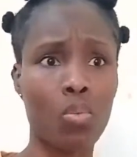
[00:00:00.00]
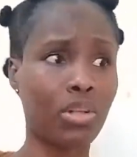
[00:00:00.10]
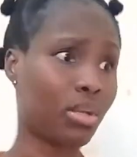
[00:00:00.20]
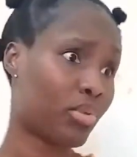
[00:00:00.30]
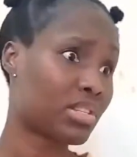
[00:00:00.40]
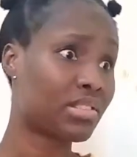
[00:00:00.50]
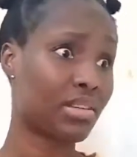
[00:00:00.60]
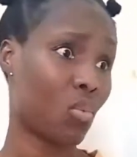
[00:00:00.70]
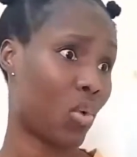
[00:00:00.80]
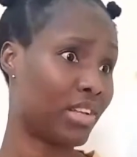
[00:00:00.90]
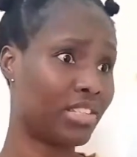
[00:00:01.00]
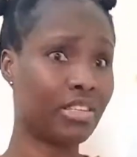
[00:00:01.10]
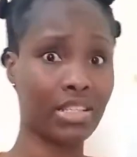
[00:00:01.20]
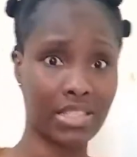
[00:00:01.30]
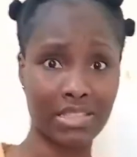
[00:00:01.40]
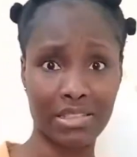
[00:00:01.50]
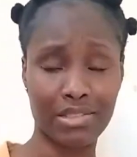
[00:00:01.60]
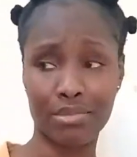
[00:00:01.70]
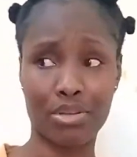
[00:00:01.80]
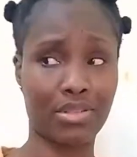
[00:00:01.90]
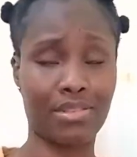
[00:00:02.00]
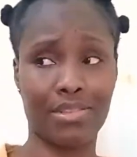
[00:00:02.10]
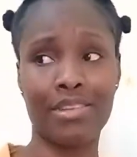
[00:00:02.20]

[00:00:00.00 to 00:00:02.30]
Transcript: what the person did 1 year later didn't, because,